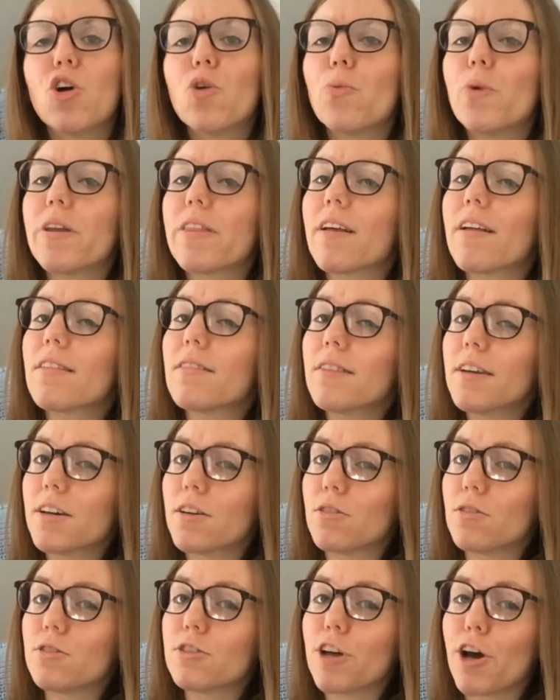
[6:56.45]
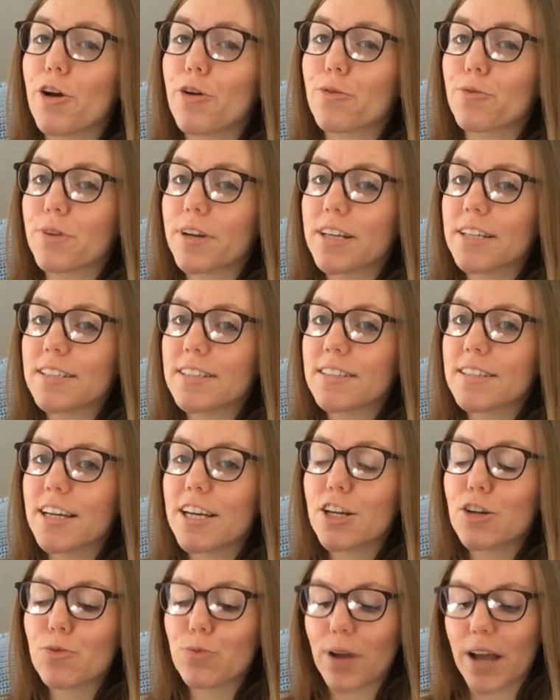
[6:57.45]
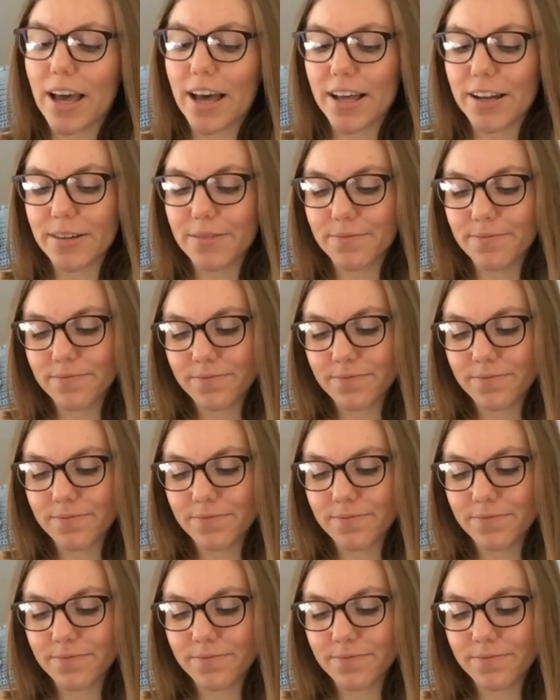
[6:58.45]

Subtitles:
with a little note written in red.